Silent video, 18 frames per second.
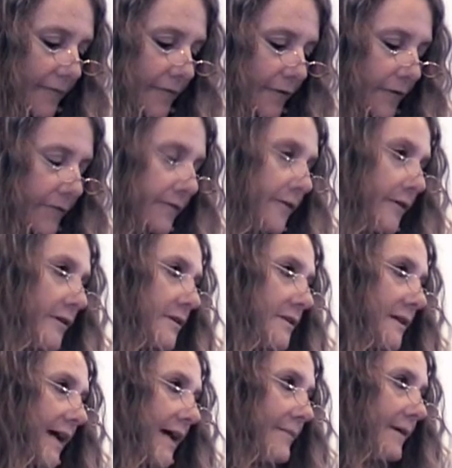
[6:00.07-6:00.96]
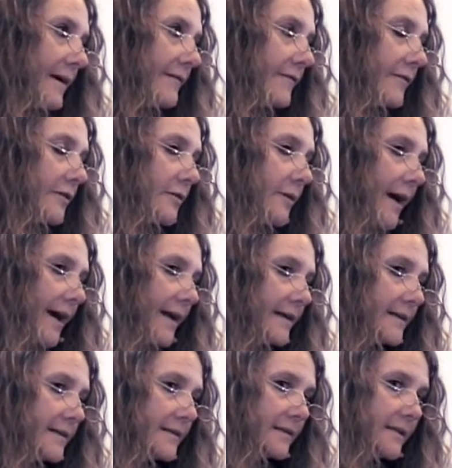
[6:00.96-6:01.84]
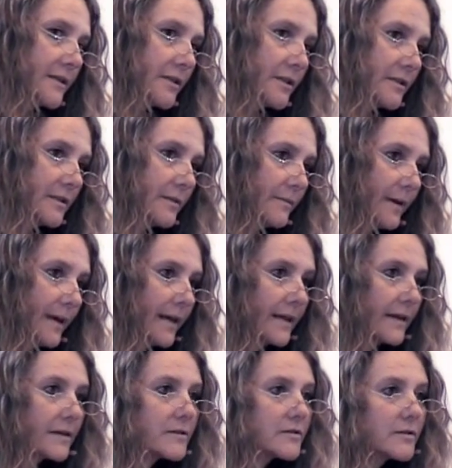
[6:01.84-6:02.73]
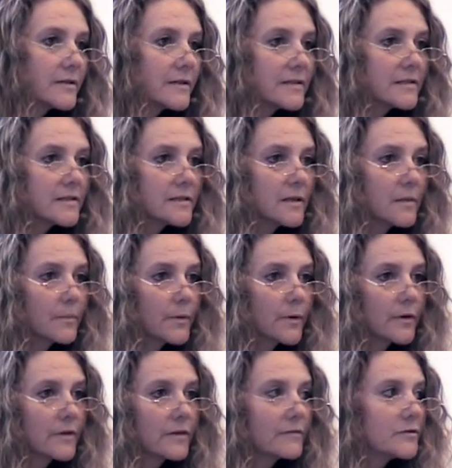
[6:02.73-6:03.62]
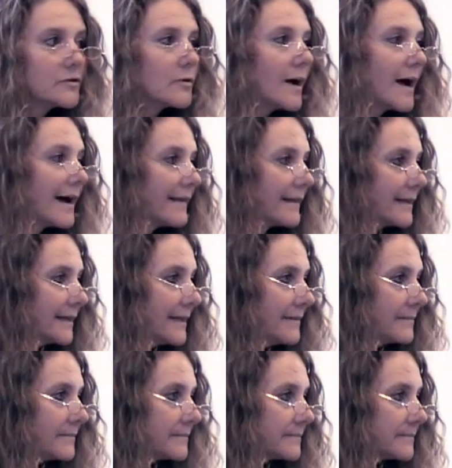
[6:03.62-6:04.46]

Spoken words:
for the first time ever you had a decision to make. So this is the birth of duality.